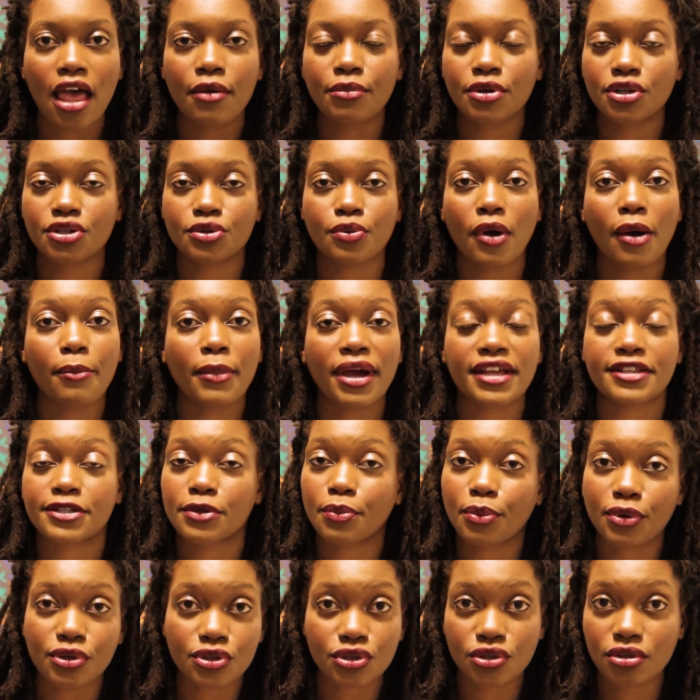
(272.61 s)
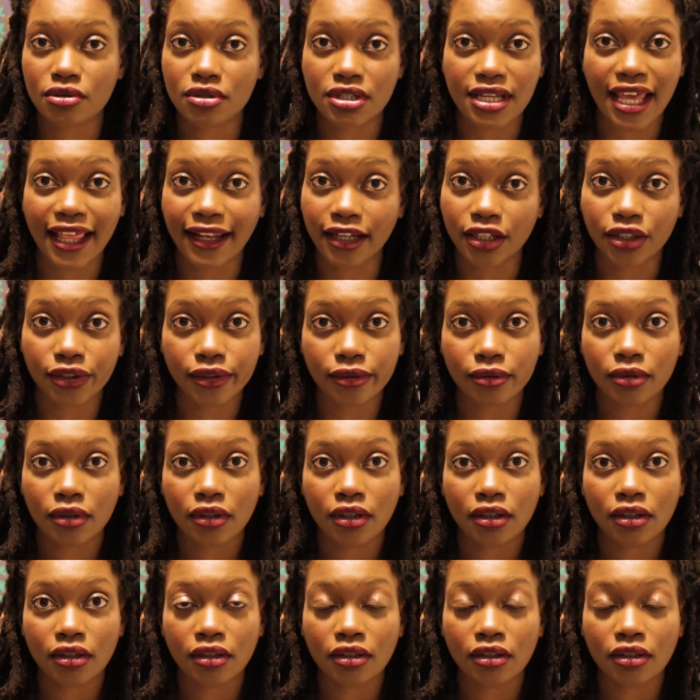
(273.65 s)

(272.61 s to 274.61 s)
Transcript: Because what am I supposed to tell you?